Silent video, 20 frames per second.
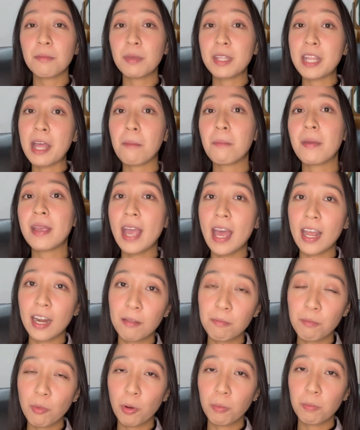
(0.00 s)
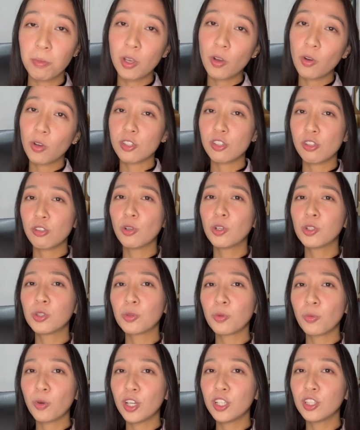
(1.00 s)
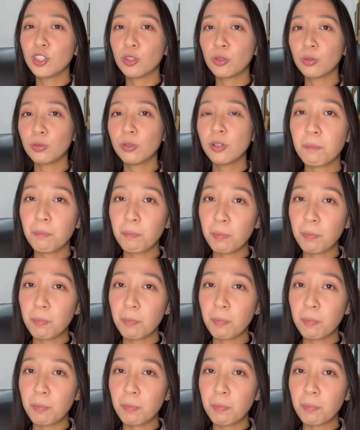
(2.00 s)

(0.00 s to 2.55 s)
binabayaran mo because you don't want to